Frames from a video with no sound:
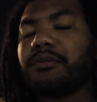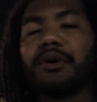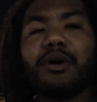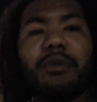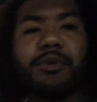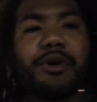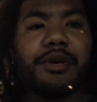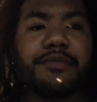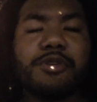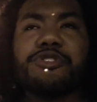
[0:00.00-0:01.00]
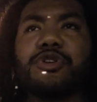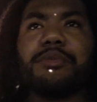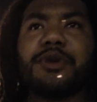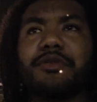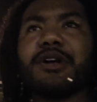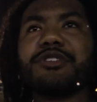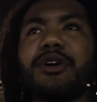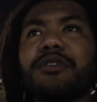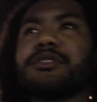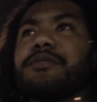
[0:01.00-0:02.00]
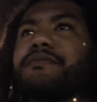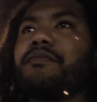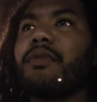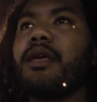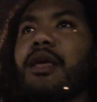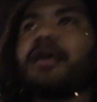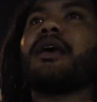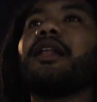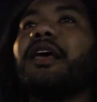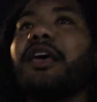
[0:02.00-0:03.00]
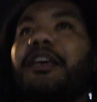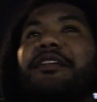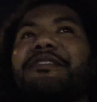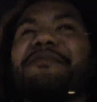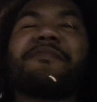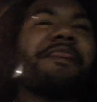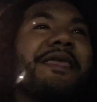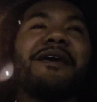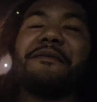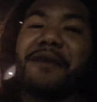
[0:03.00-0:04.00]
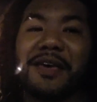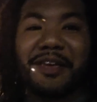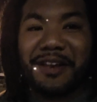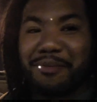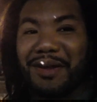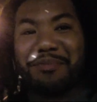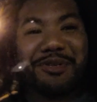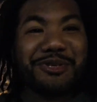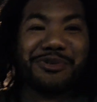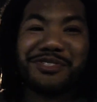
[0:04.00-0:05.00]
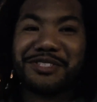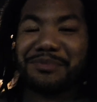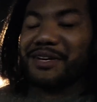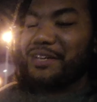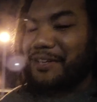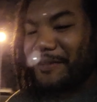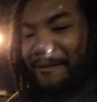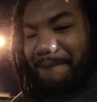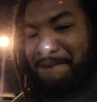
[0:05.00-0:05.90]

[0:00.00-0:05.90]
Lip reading: homeboy. He was showing me around Charleston, and then, hey man, I might be doing some. I'm